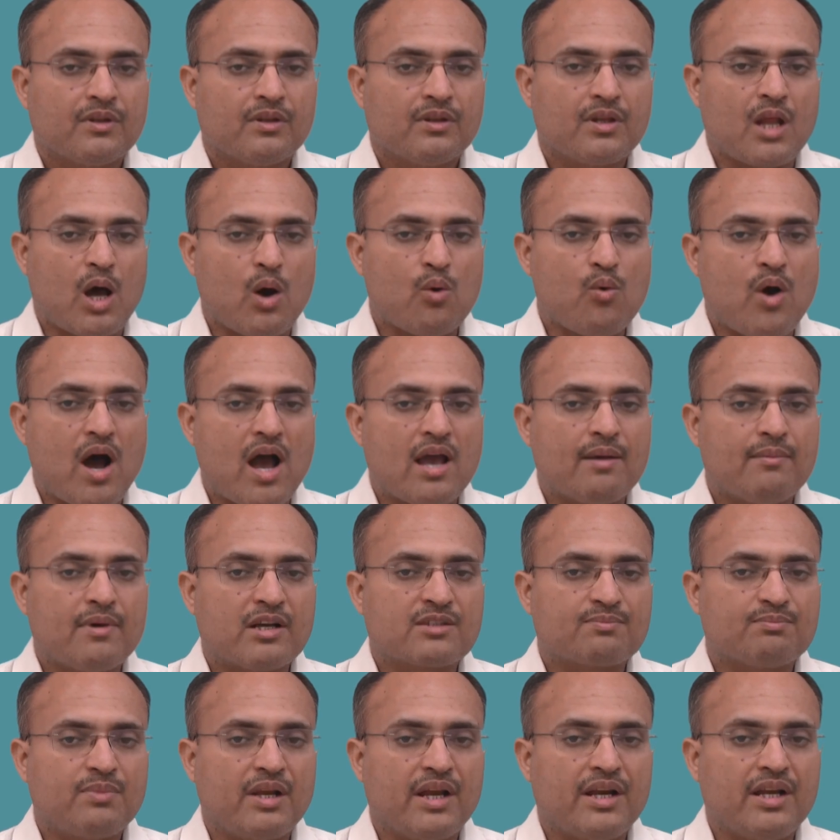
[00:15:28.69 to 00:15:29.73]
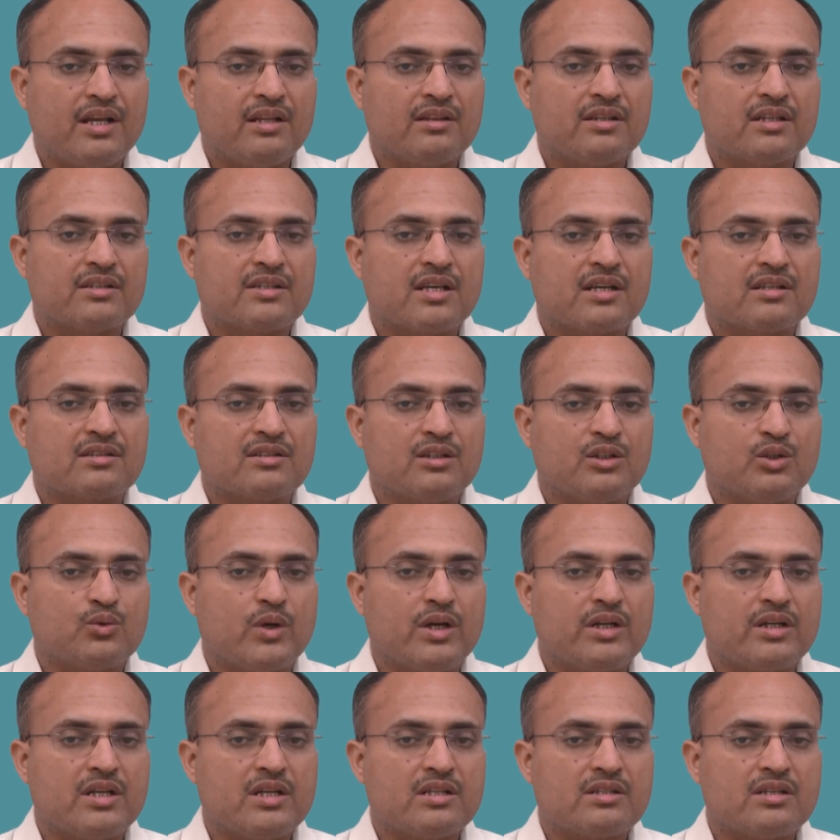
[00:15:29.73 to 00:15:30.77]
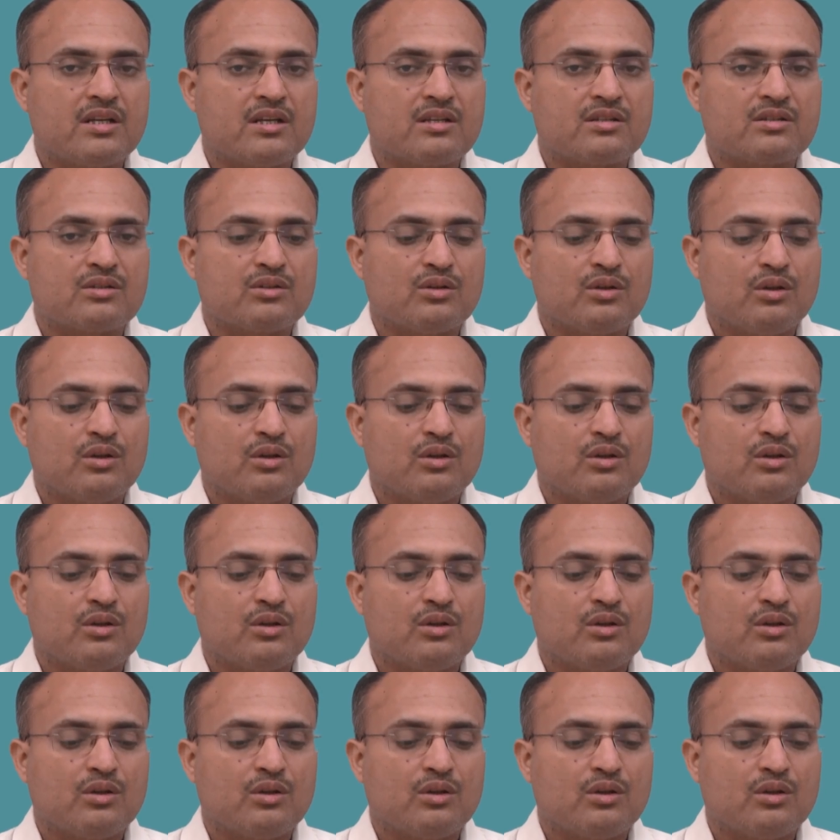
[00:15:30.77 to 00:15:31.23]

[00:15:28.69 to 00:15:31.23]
Now I am explaining the section 26,